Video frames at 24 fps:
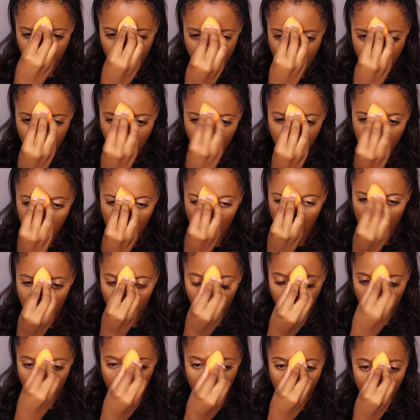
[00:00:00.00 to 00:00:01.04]
spending more money
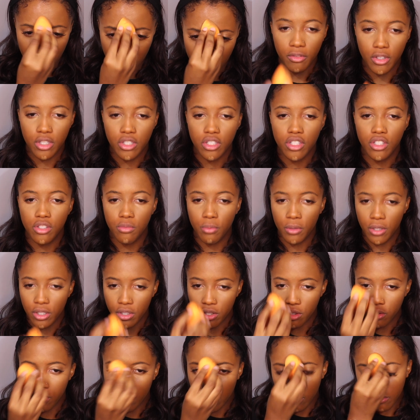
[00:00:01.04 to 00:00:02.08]
on it versus where
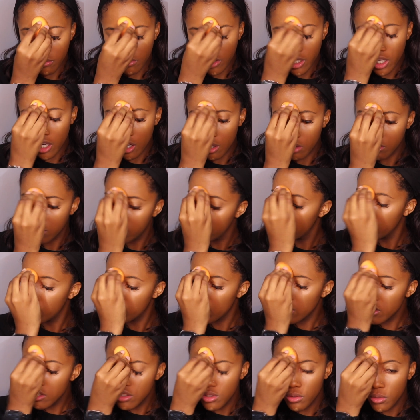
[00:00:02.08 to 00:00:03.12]
you could go to the
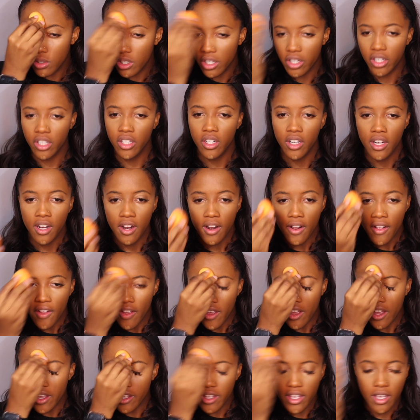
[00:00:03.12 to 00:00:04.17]
drugstore
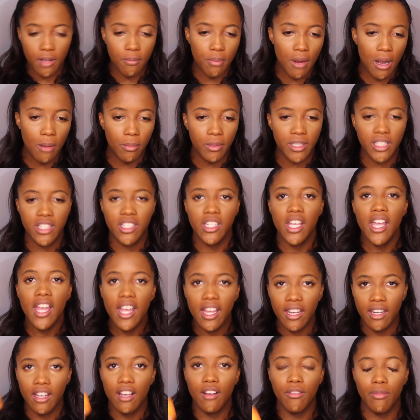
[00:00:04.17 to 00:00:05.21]
and get probably
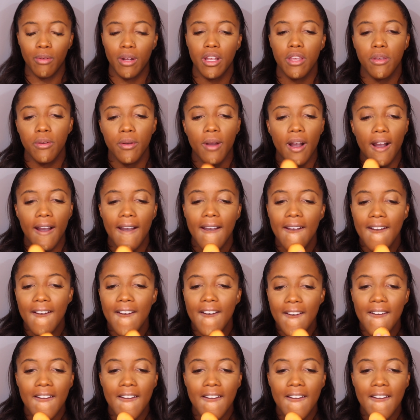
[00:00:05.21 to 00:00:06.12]
10 of what you got.